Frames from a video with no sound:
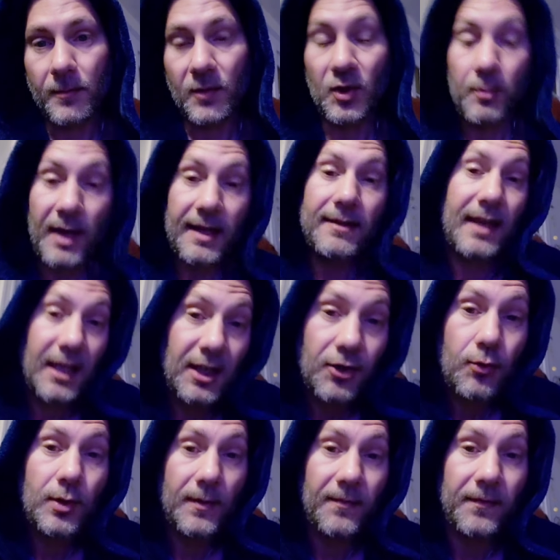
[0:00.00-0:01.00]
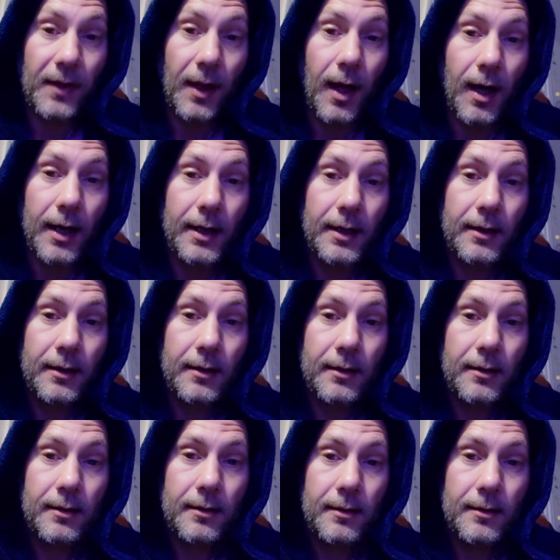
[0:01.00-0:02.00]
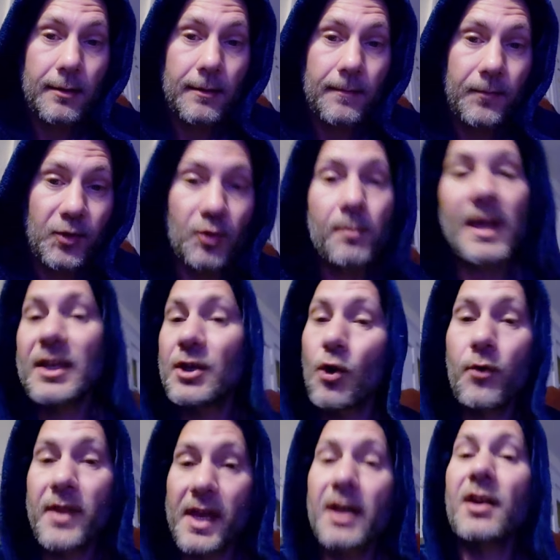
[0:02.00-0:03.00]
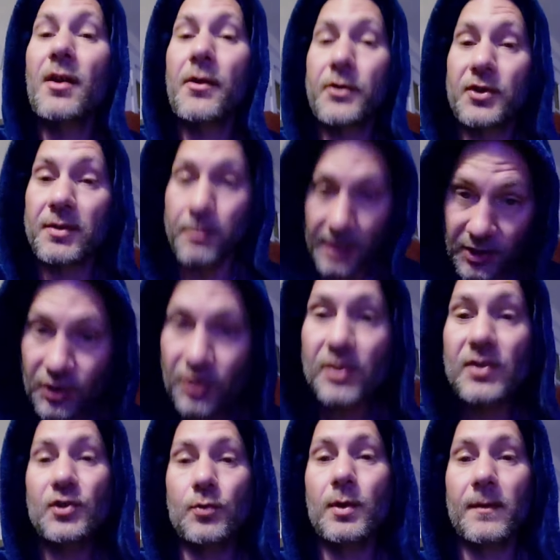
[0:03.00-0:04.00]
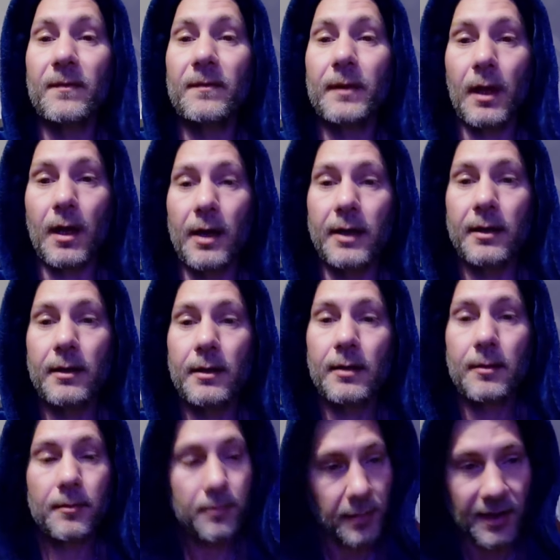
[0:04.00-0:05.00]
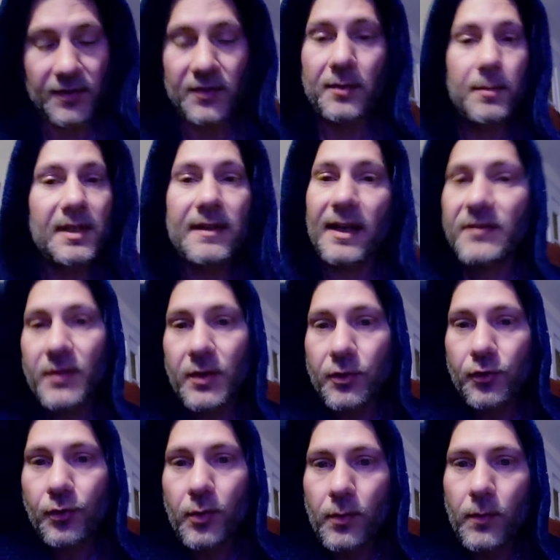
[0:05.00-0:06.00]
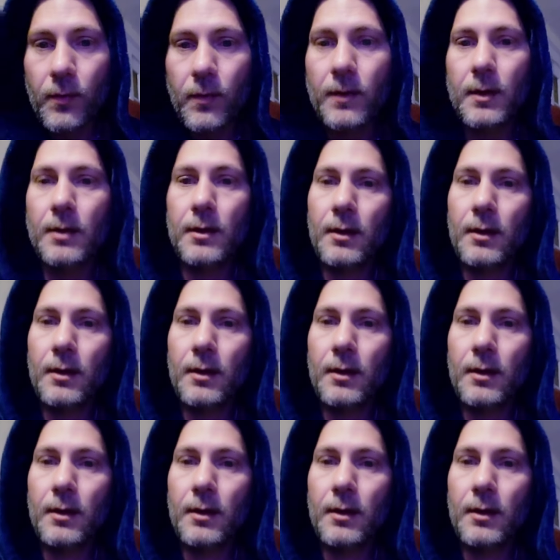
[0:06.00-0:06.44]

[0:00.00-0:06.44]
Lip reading: You may think you can fly, you may know that in other dimensions you can fly. Blessed be, that's the truth.